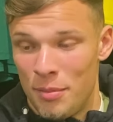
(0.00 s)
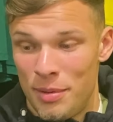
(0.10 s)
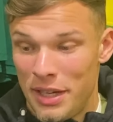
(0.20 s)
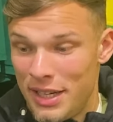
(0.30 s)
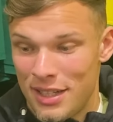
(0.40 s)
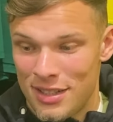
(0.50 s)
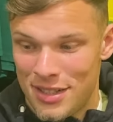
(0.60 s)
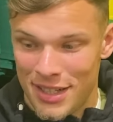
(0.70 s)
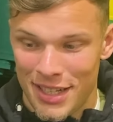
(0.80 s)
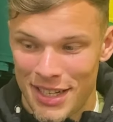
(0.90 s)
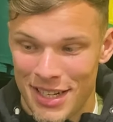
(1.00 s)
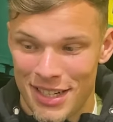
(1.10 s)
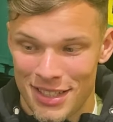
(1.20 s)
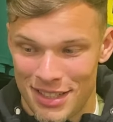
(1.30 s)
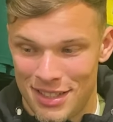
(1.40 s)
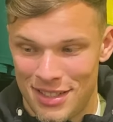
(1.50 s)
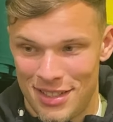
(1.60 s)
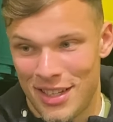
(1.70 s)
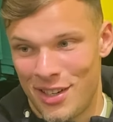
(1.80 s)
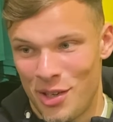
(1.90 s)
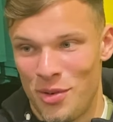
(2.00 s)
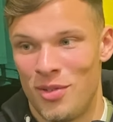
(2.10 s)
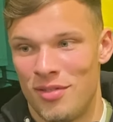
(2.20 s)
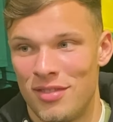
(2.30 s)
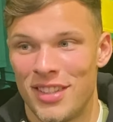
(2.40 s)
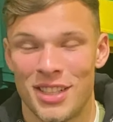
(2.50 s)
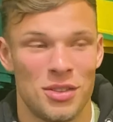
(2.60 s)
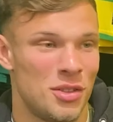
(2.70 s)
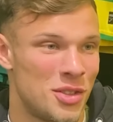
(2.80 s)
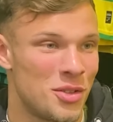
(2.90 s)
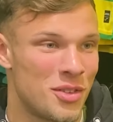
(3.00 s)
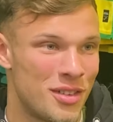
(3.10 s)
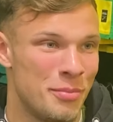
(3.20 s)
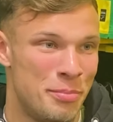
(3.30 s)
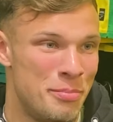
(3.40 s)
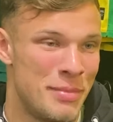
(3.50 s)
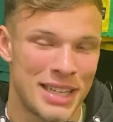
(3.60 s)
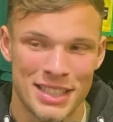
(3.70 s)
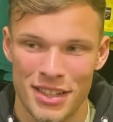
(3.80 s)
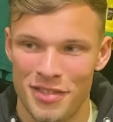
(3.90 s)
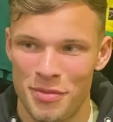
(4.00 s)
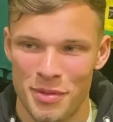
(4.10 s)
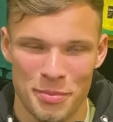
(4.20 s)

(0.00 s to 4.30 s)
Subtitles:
Played in Serie A, and it's, I know that's also massive,